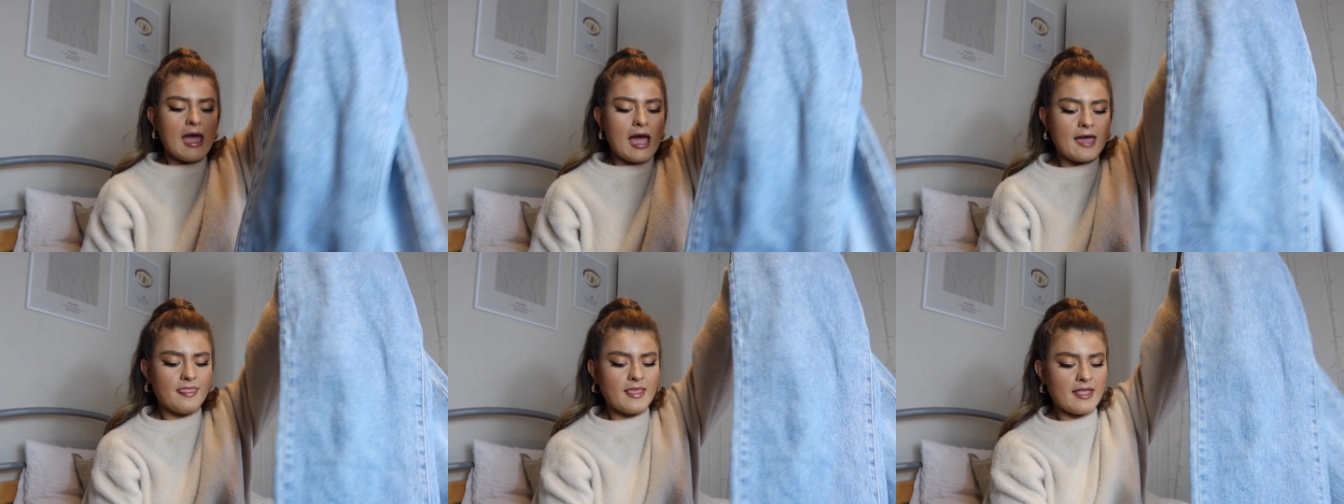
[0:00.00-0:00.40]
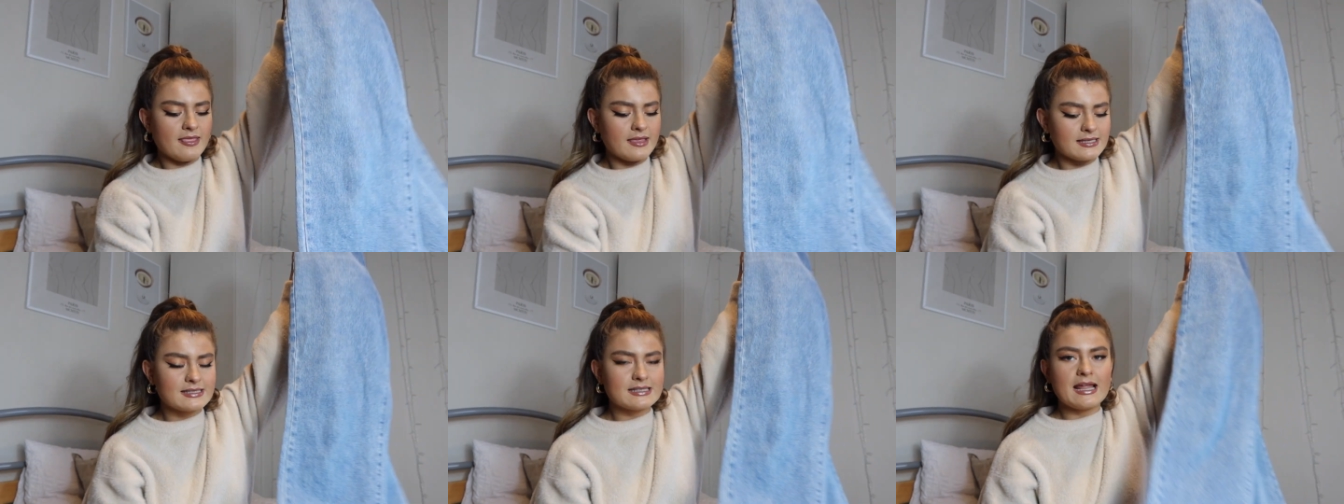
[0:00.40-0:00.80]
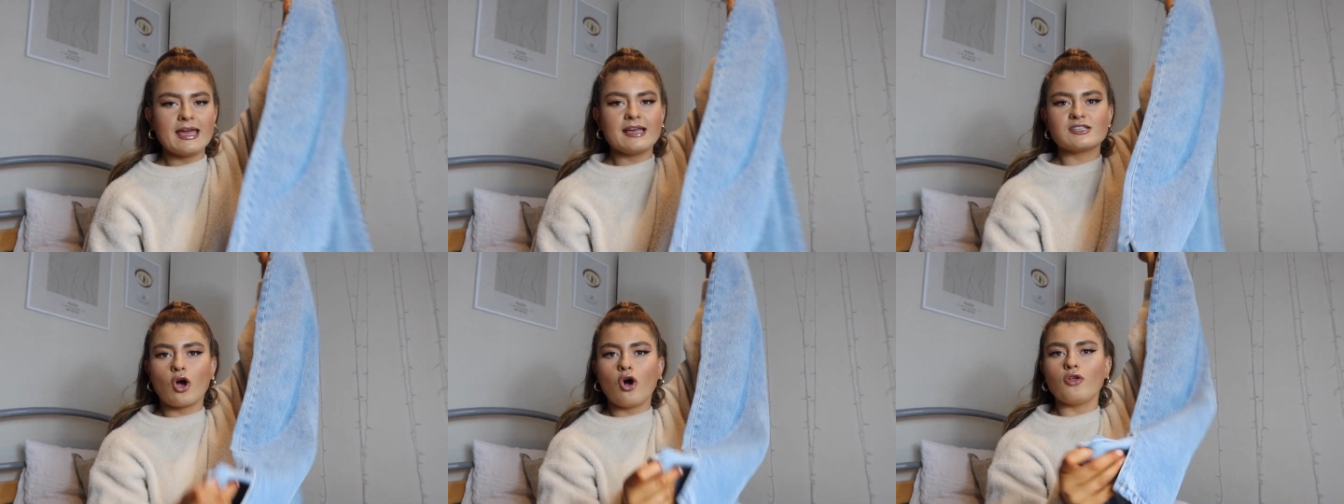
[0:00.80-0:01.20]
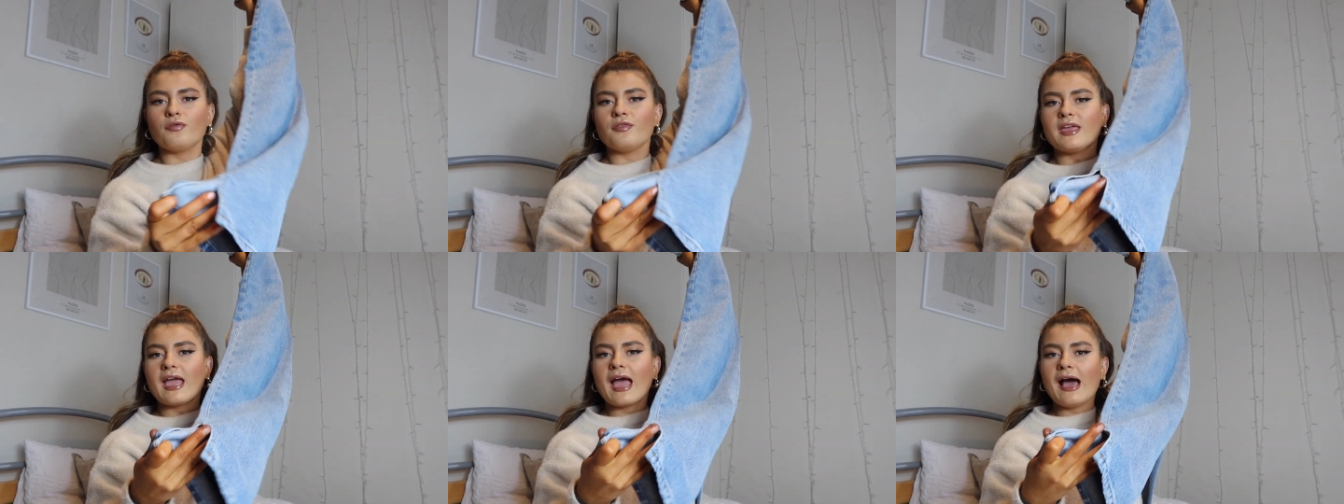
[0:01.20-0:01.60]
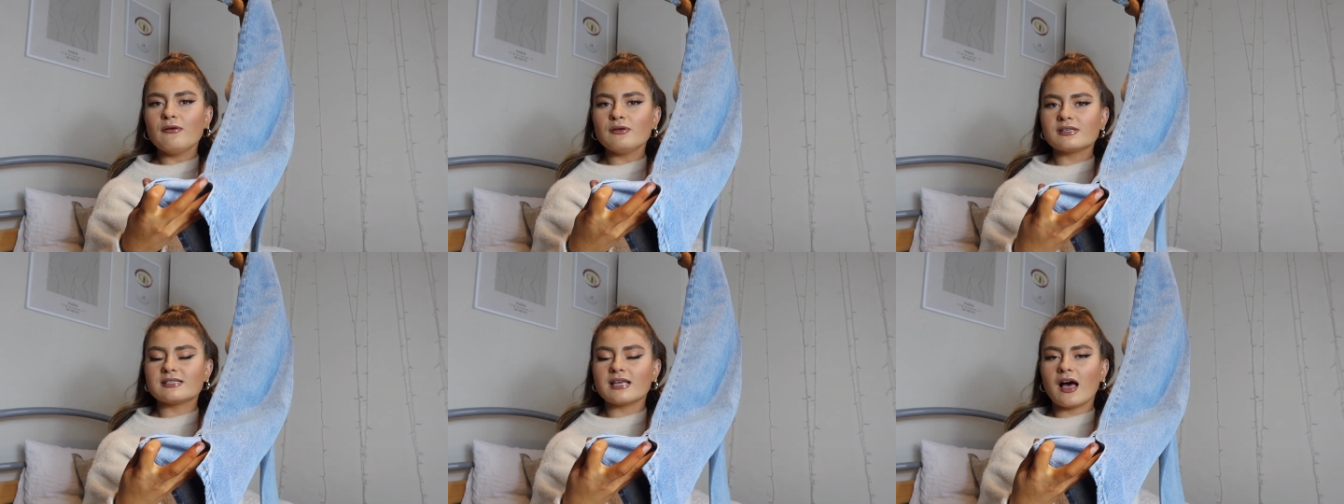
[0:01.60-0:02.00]
And then the slit is on the
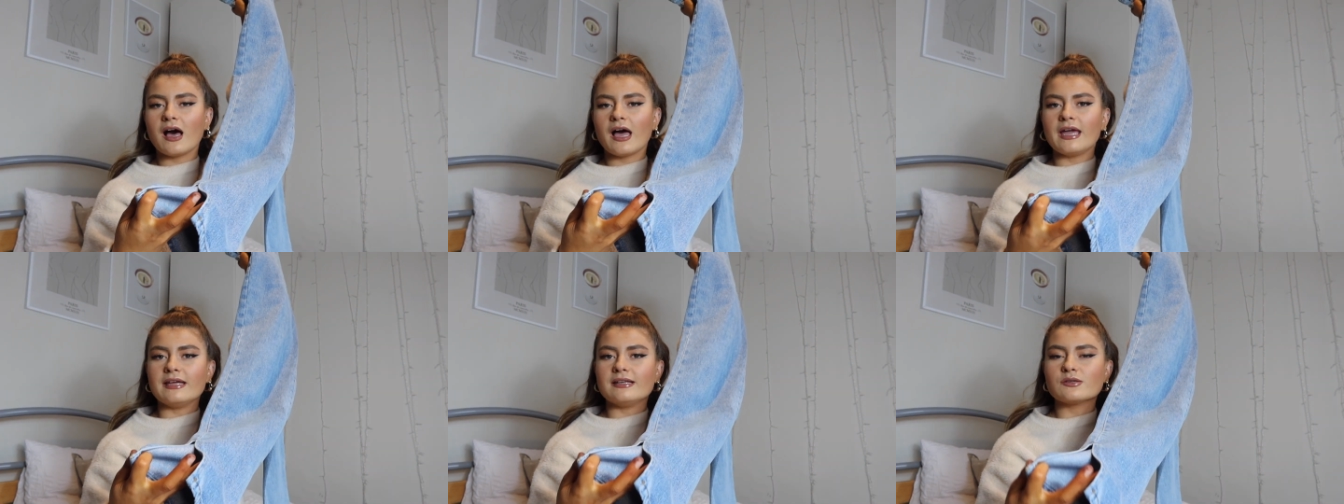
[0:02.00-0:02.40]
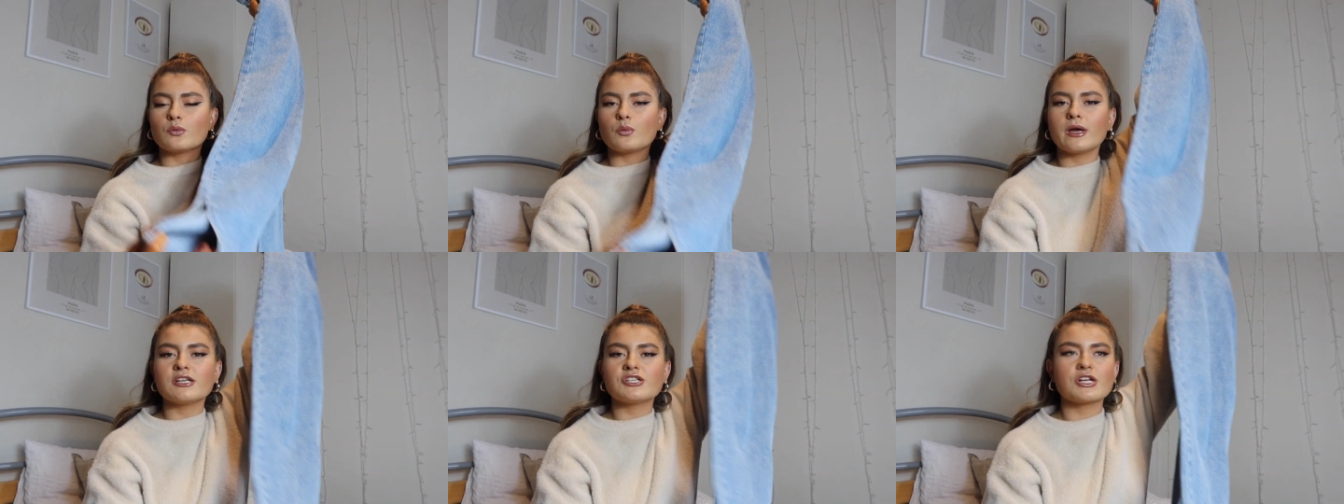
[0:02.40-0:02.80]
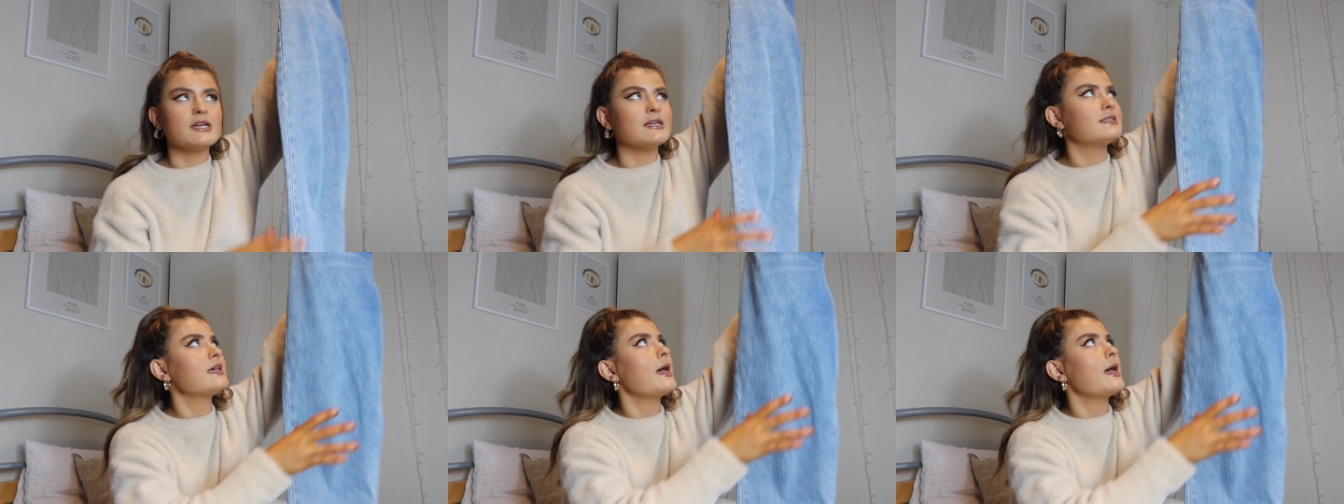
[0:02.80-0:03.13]
outside, which is